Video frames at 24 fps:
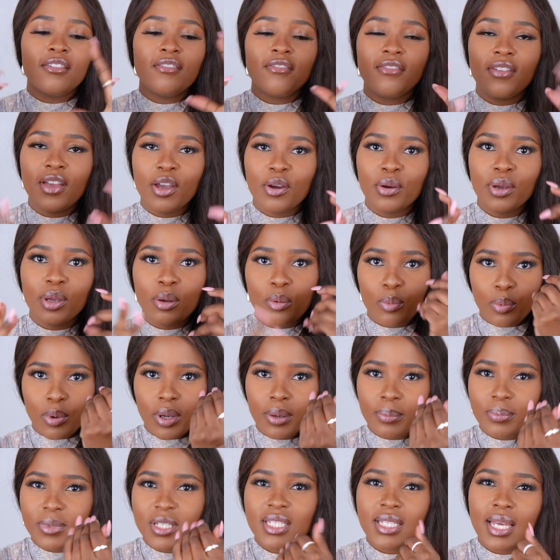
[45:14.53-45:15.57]
very
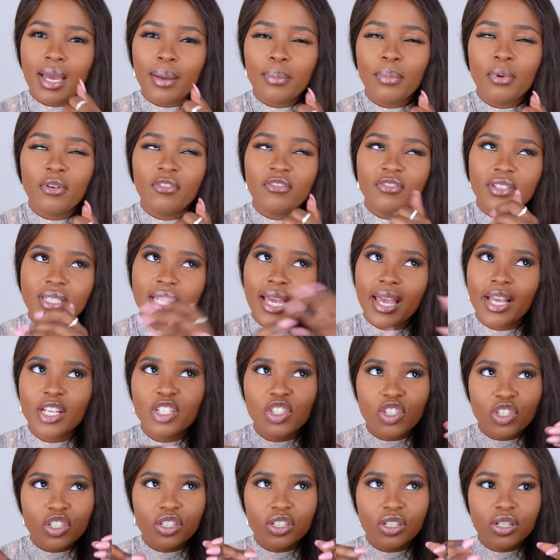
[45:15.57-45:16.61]
whipped type of
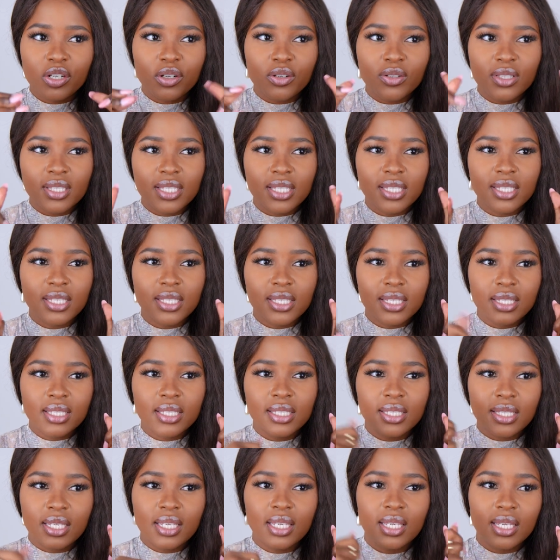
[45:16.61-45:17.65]
texture,
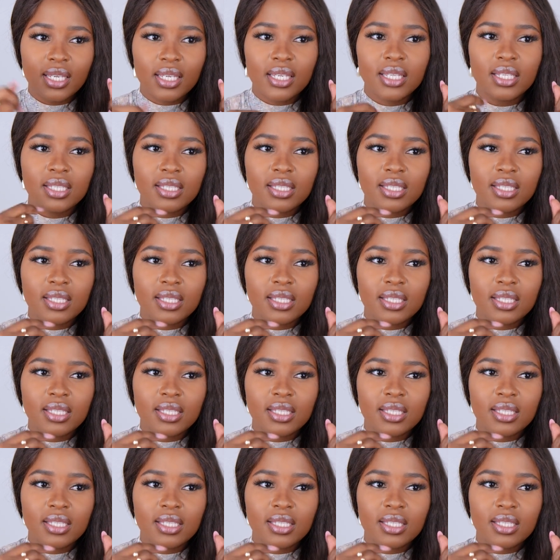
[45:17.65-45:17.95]
consistency.